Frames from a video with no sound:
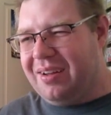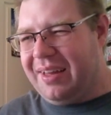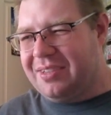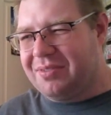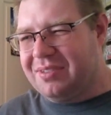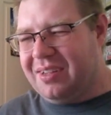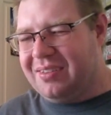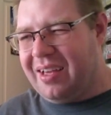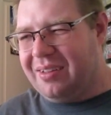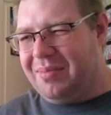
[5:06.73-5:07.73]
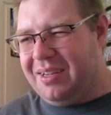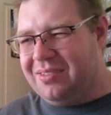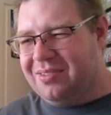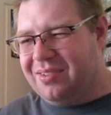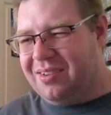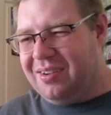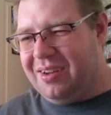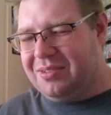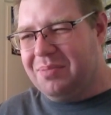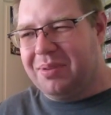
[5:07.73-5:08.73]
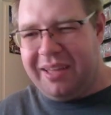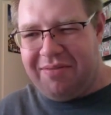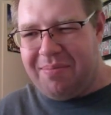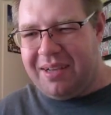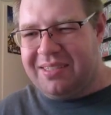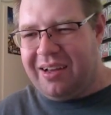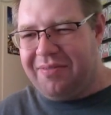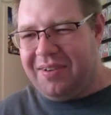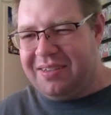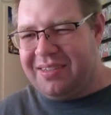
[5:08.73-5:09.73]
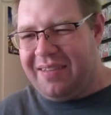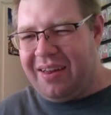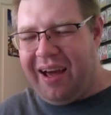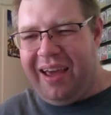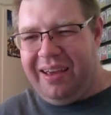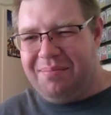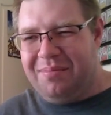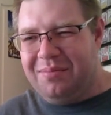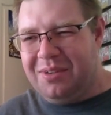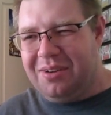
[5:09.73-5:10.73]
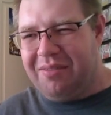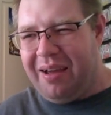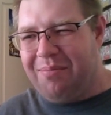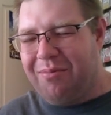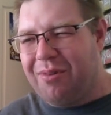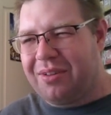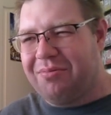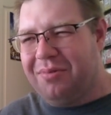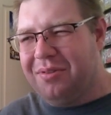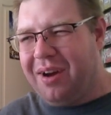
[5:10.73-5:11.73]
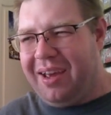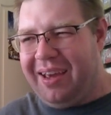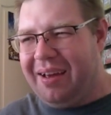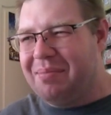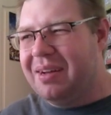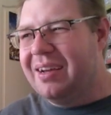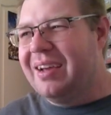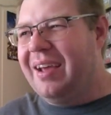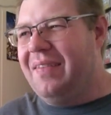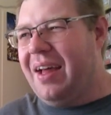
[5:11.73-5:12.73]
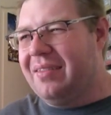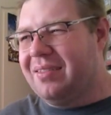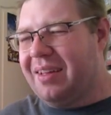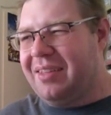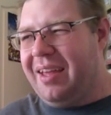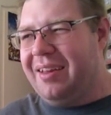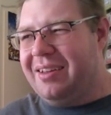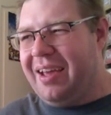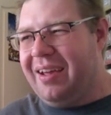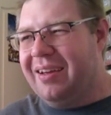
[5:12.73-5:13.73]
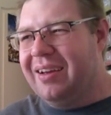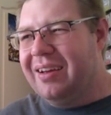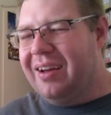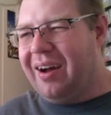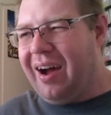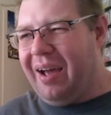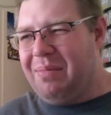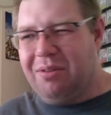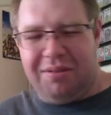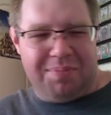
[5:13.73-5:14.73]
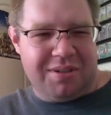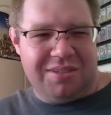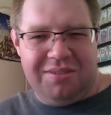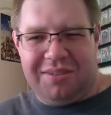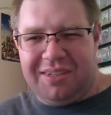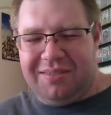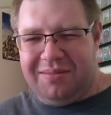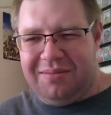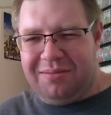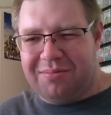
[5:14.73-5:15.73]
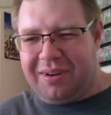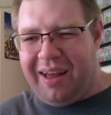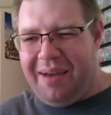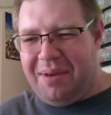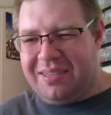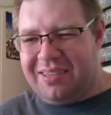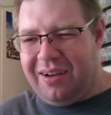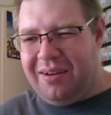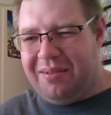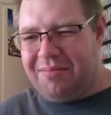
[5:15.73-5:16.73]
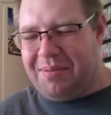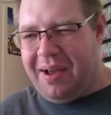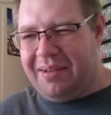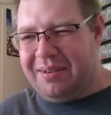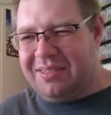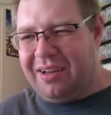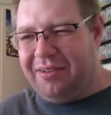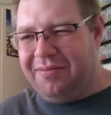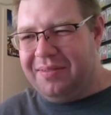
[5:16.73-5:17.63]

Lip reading: Thanks for telling me to believe in myself and say that I am, I'm worth who I am, and that at the end of the day, I'm the only person who can rely on myself,